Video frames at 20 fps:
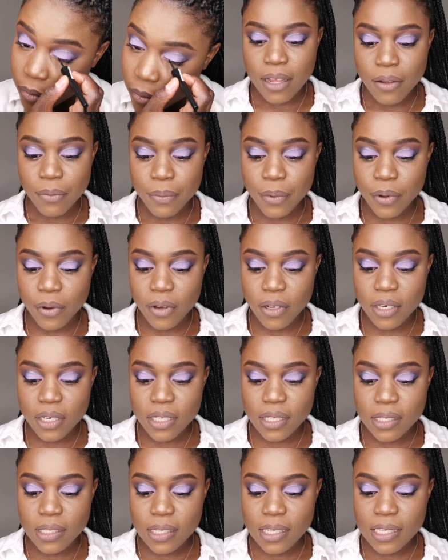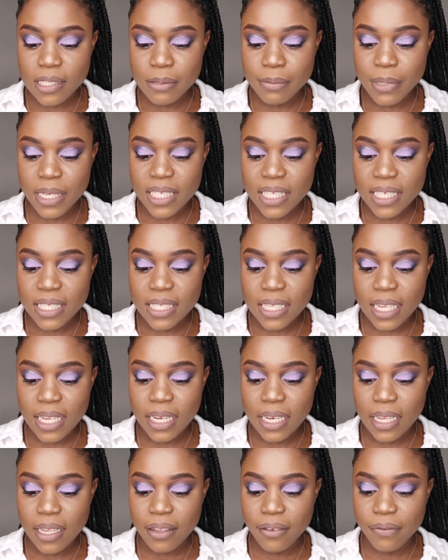I'll be honest, as much as
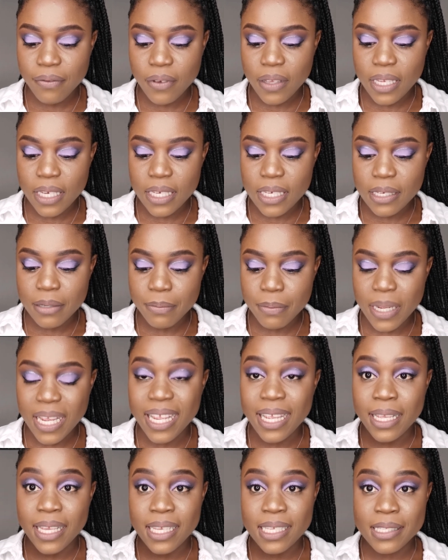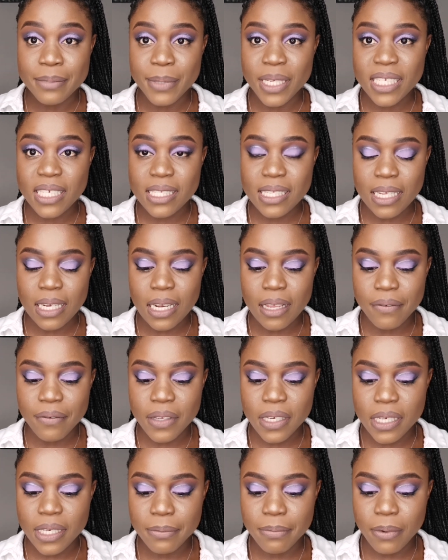I love a
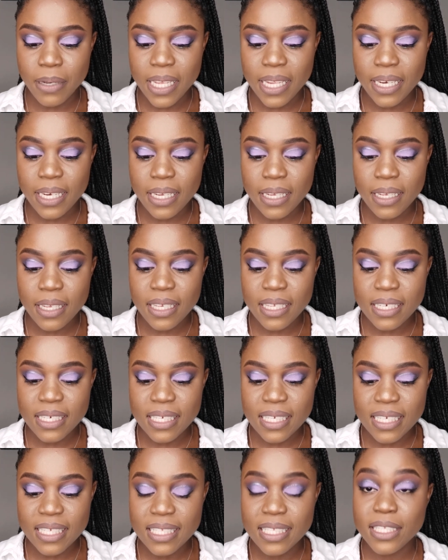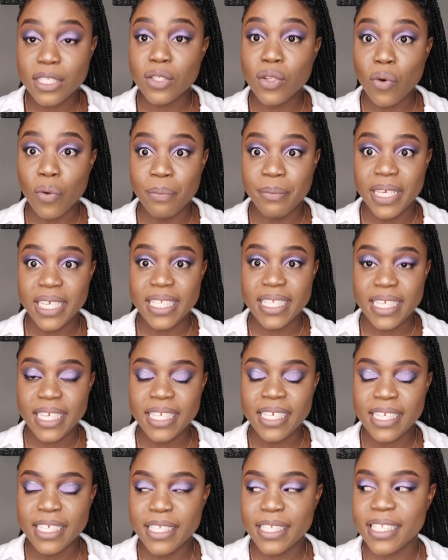dip liner, it is so messy.
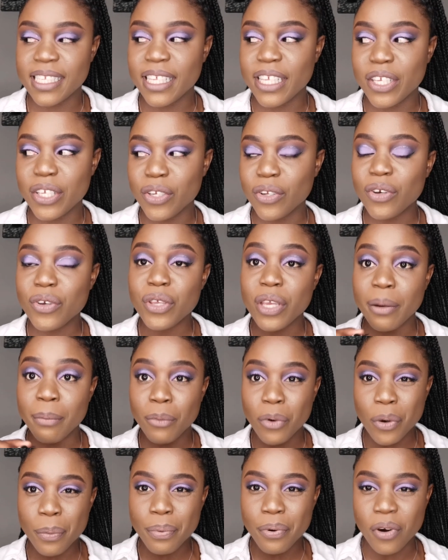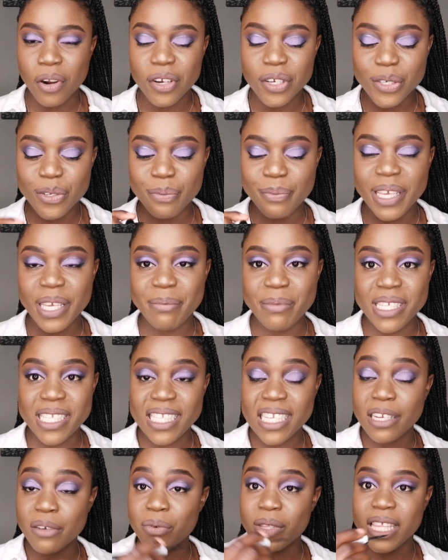It is, you know, you're more prone to make
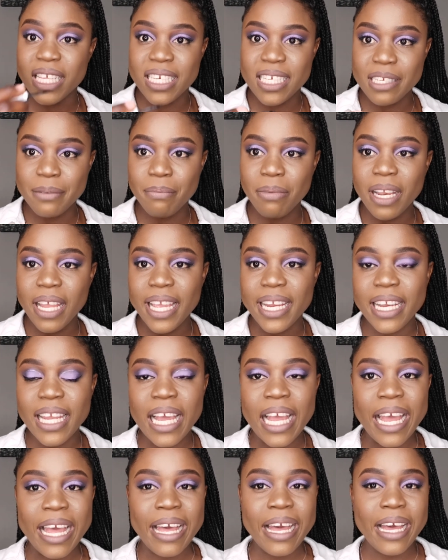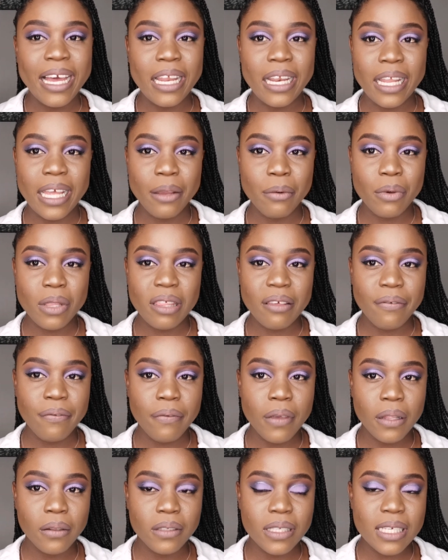mistakes with a dip liner, unlike with the
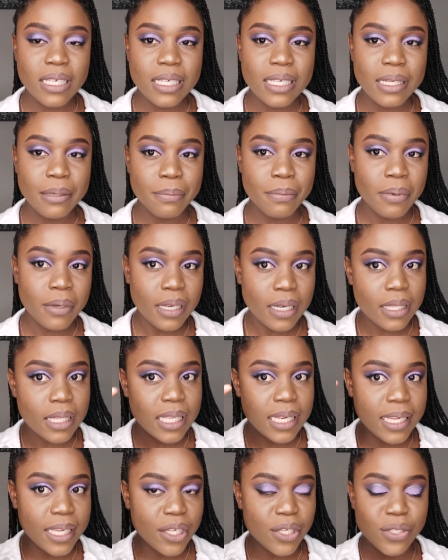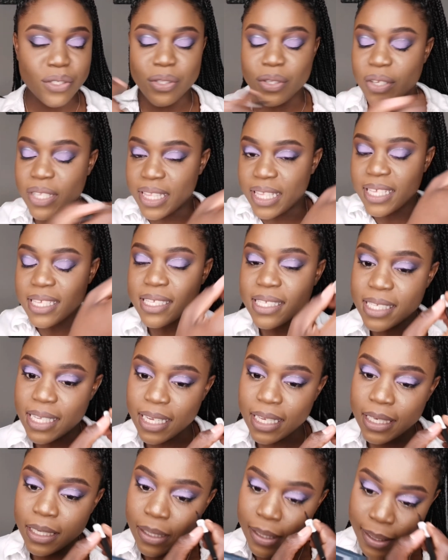felt tip that I used on this
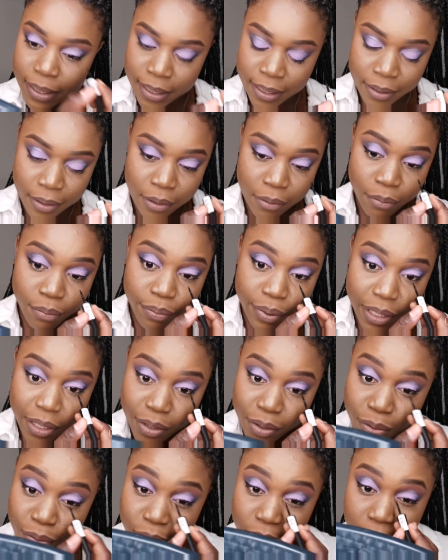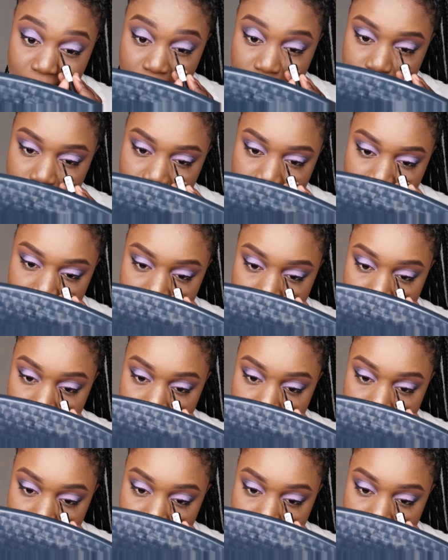side. But okay.